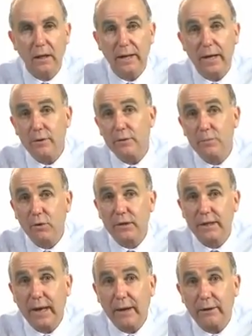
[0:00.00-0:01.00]
Another
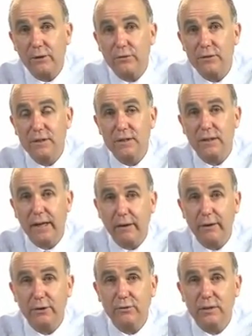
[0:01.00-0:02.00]
important
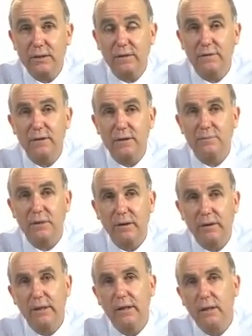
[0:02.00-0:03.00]
characteristic of this
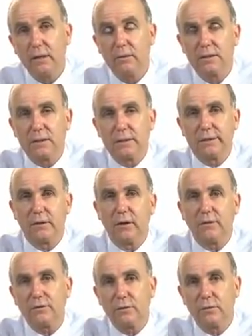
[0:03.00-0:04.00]
period was it
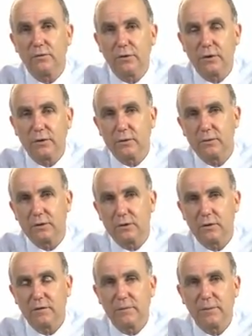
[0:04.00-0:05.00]
often referred to as
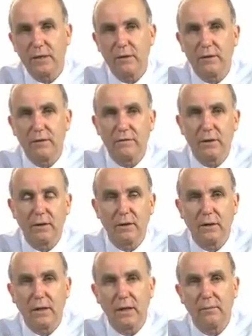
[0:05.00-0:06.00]
sort of a period of
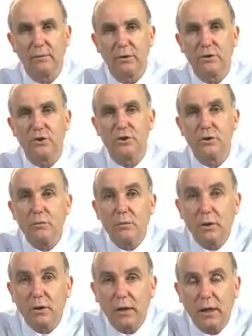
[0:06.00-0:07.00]
the
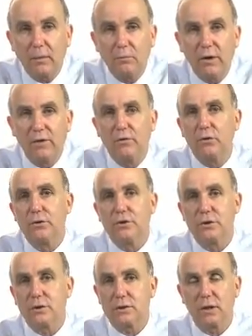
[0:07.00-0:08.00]
consumer
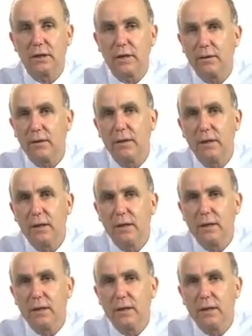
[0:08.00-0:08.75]
revolution. So there